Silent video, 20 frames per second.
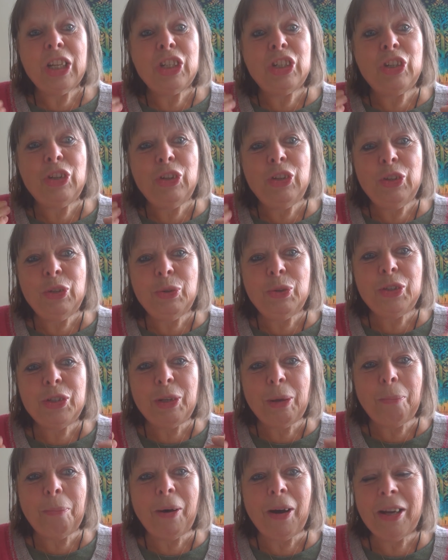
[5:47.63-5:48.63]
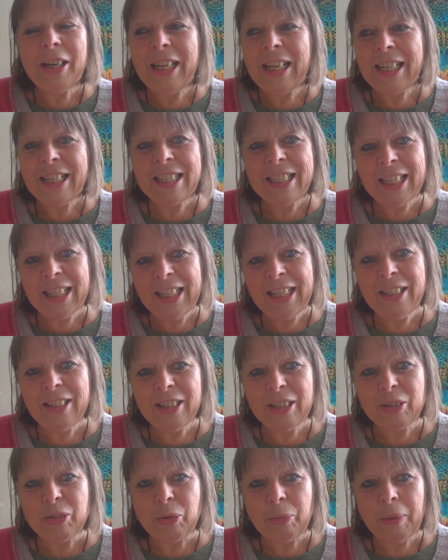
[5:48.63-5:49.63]
to use your body as an
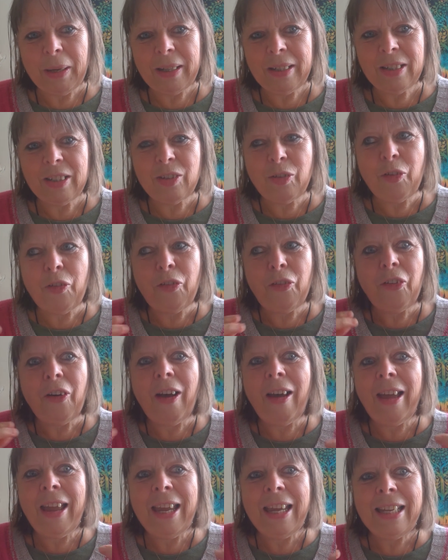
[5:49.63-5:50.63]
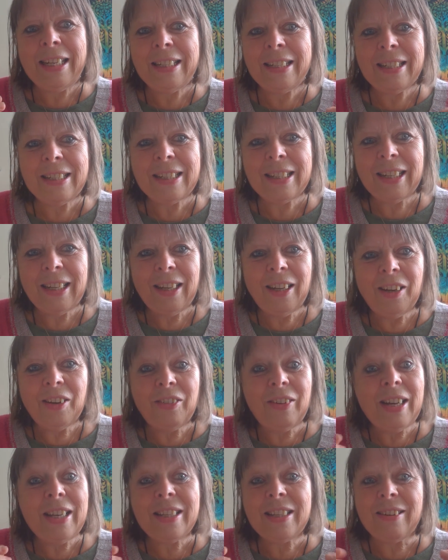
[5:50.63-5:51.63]
instrument to find
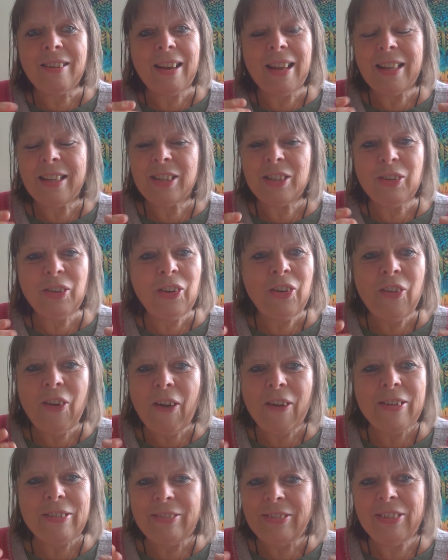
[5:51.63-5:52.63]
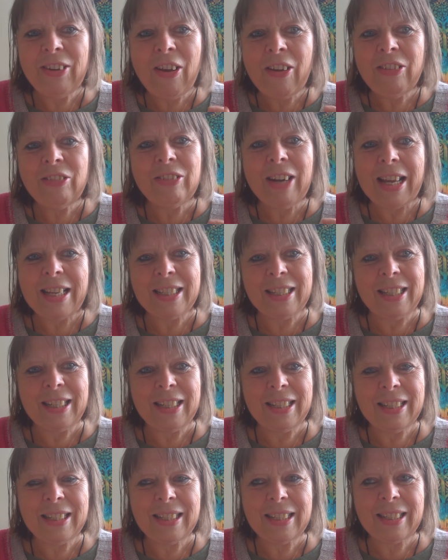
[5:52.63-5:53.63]
resonance or not
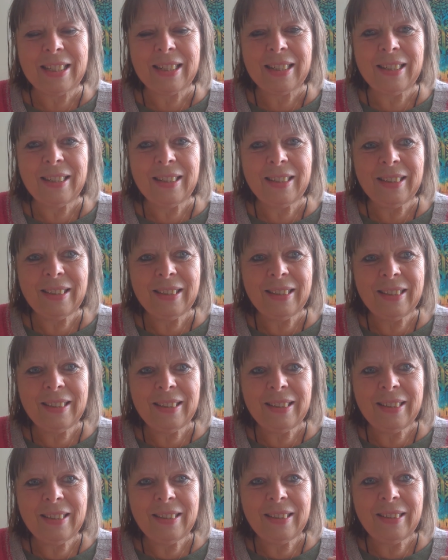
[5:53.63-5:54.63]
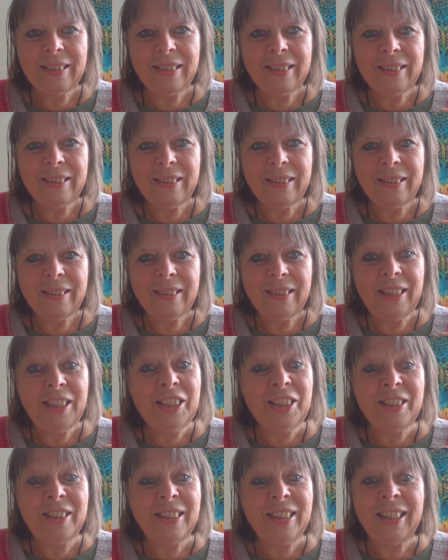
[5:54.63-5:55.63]
non-resonance.
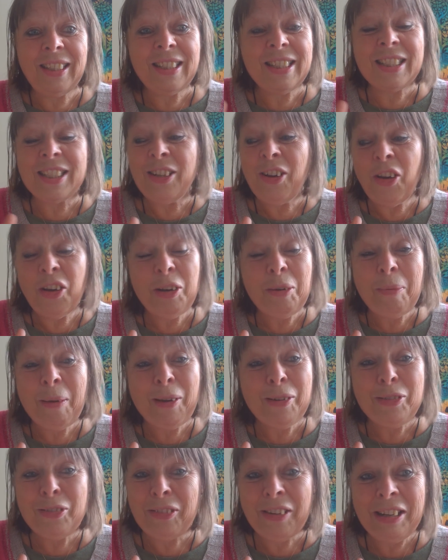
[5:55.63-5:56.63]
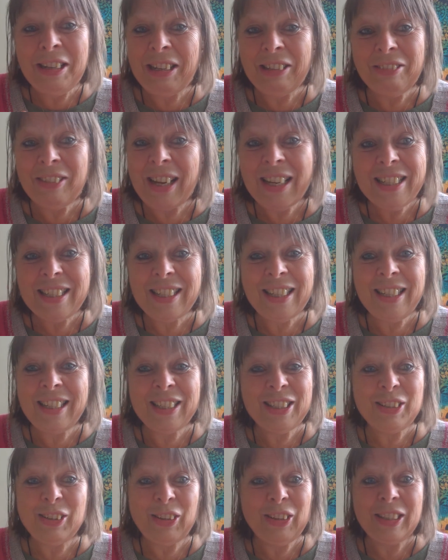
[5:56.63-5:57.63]
It, it's not about finding
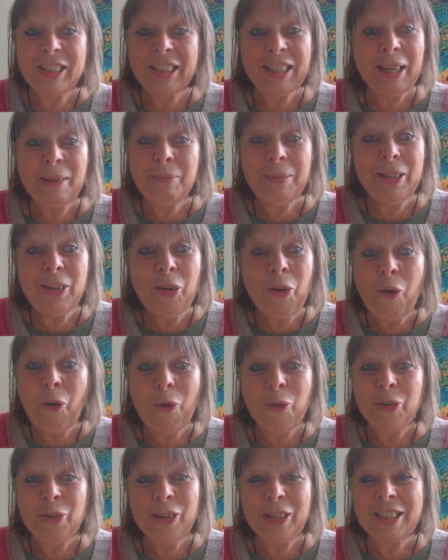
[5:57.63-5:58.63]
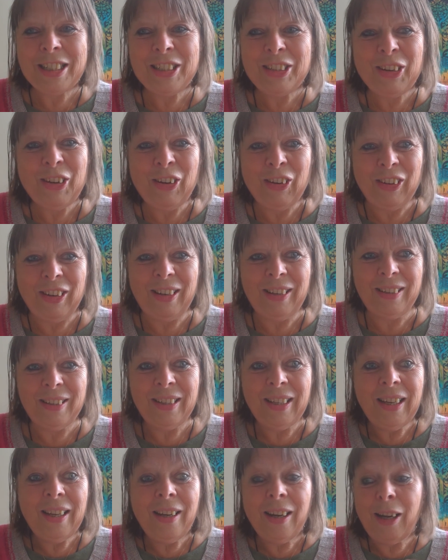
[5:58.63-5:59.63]
resonance all the time. No, not at all.
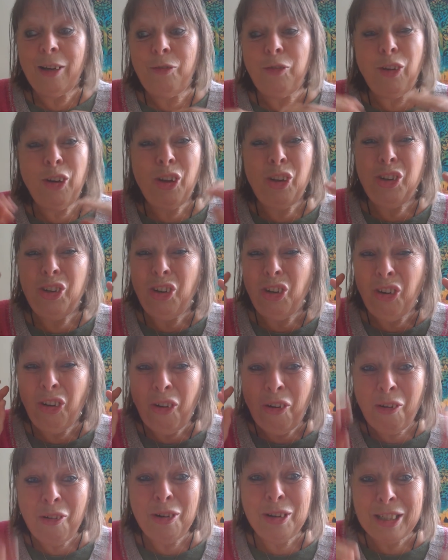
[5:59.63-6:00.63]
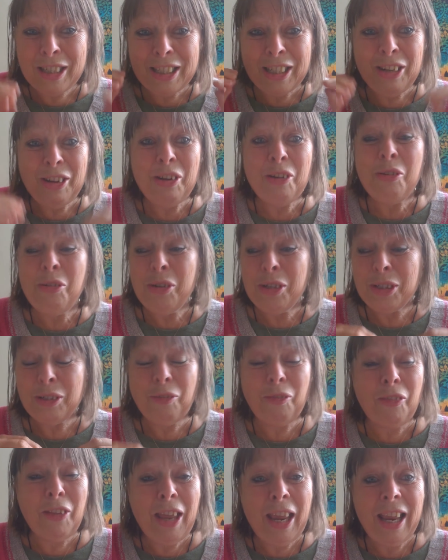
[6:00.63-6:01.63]
I've learned loads and loads
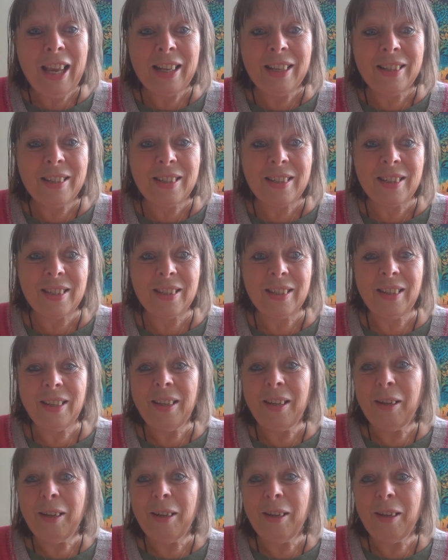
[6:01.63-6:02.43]
of things